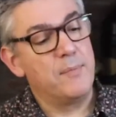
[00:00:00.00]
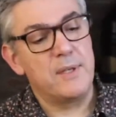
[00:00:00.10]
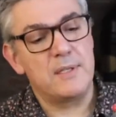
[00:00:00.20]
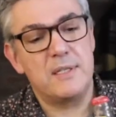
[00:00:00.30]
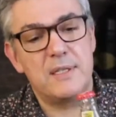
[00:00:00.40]

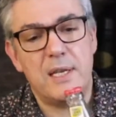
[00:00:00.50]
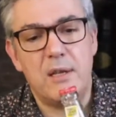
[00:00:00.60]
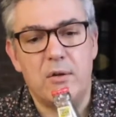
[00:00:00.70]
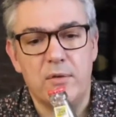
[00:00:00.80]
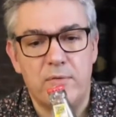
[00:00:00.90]
There's a
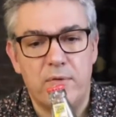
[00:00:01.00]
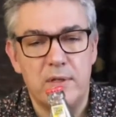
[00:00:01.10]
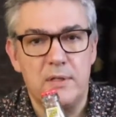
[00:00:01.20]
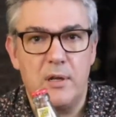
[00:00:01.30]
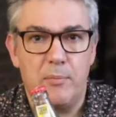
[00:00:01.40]
sticker on the
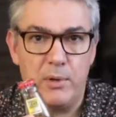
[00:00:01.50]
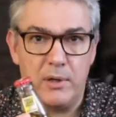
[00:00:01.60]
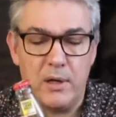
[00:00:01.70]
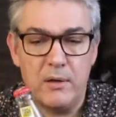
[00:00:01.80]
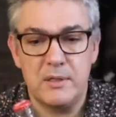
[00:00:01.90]
front, and I'll put a
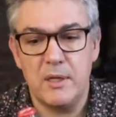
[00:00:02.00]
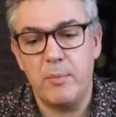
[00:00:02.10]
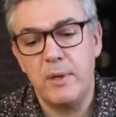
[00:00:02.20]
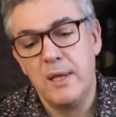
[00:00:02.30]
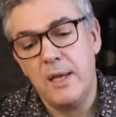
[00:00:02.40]
close-up.